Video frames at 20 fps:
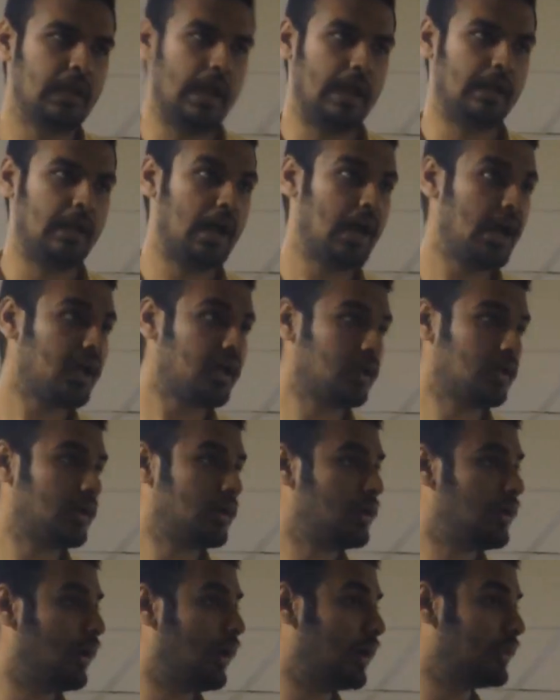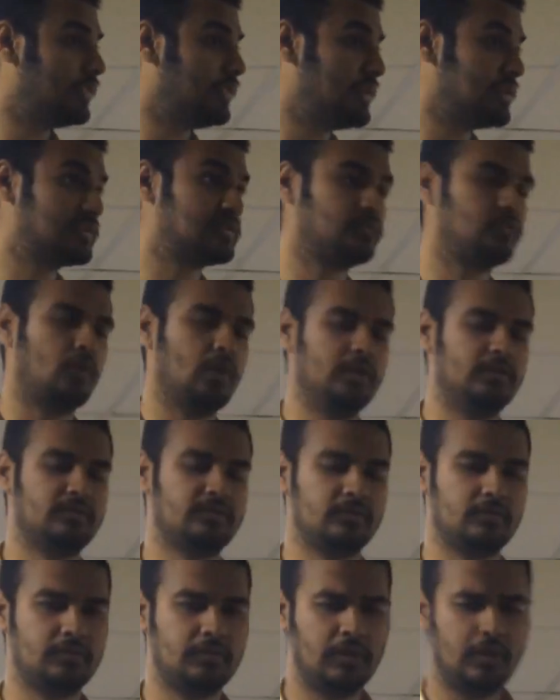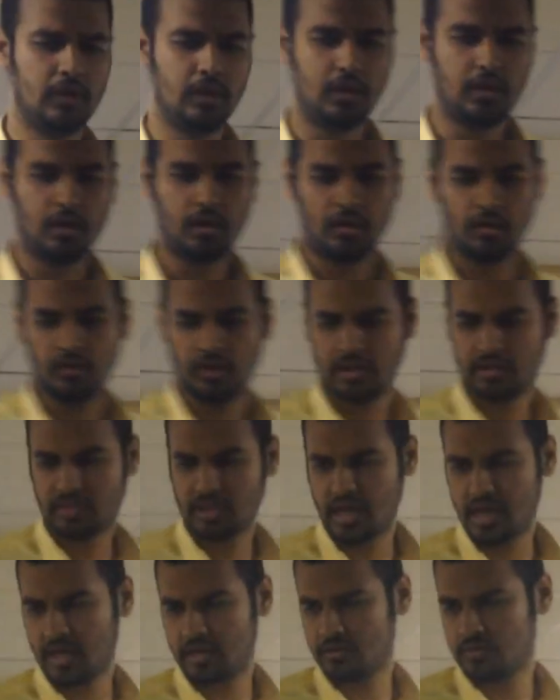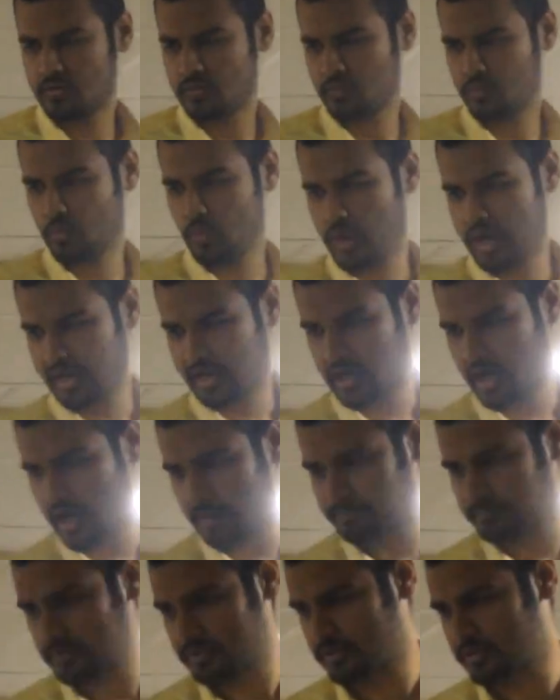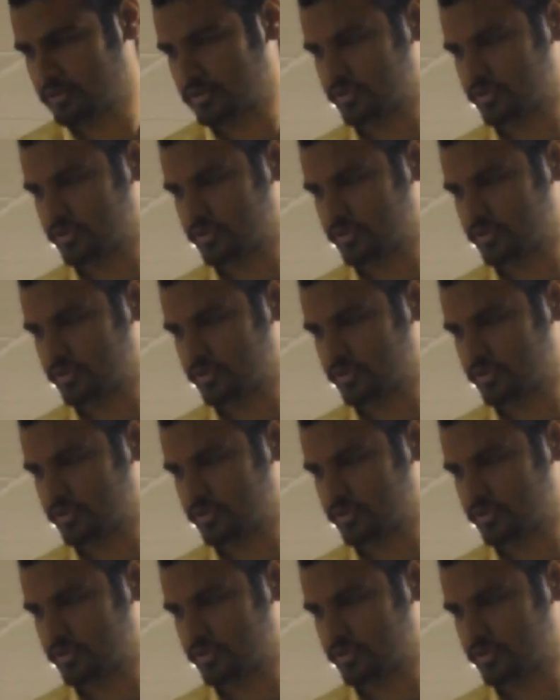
And I heard this voice. Nitin, wake up!